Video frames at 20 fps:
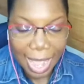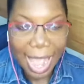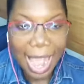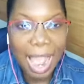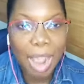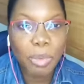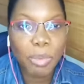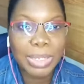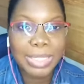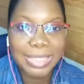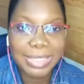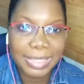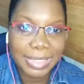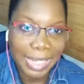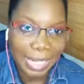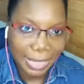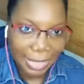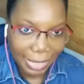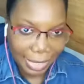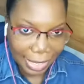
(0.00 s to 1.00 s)
I will
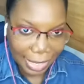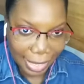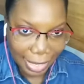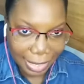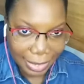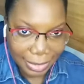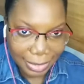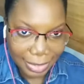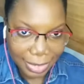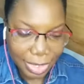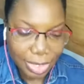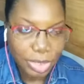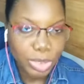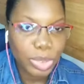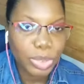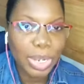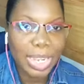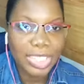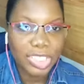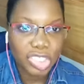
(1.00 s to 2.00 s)
dedicate
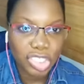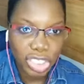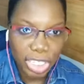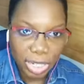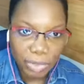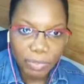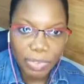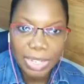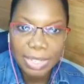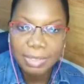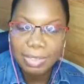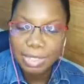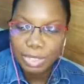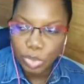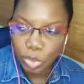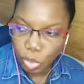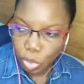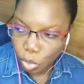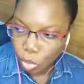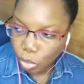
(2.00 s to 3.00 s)
to achieving
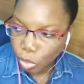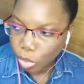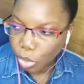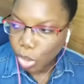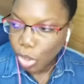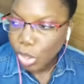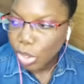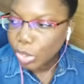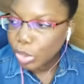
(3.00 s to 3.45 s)
this goal.